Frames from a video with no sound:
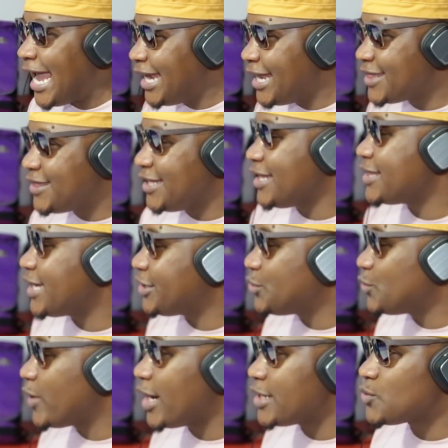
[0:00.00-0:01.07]
anything that
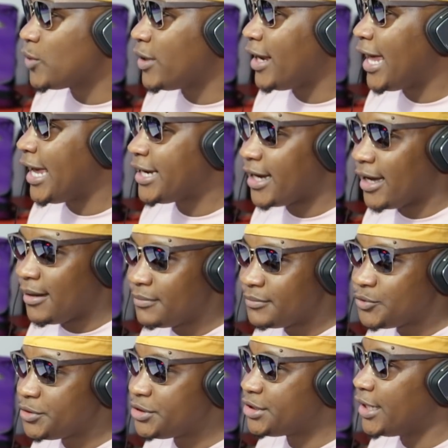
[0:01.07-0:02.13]
you guys would like um
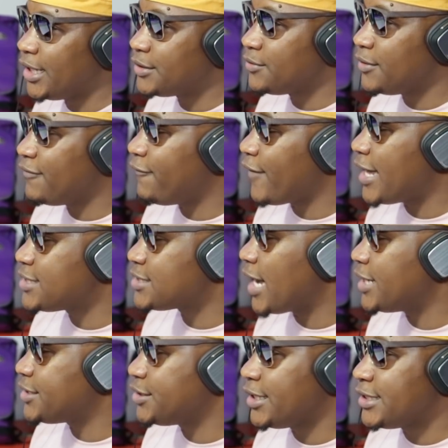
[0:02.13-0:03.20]
to share to the fans
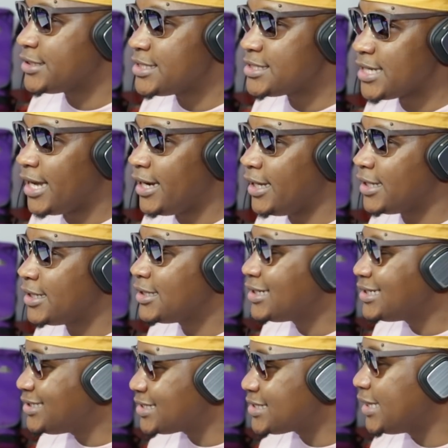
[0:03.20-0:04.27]
out here in tanzania
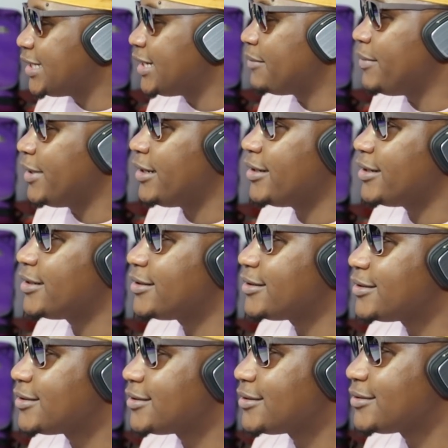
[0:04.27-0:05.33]
just a little bit
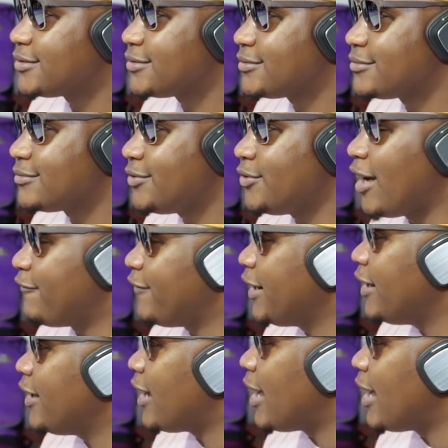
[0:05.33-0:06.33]
you have any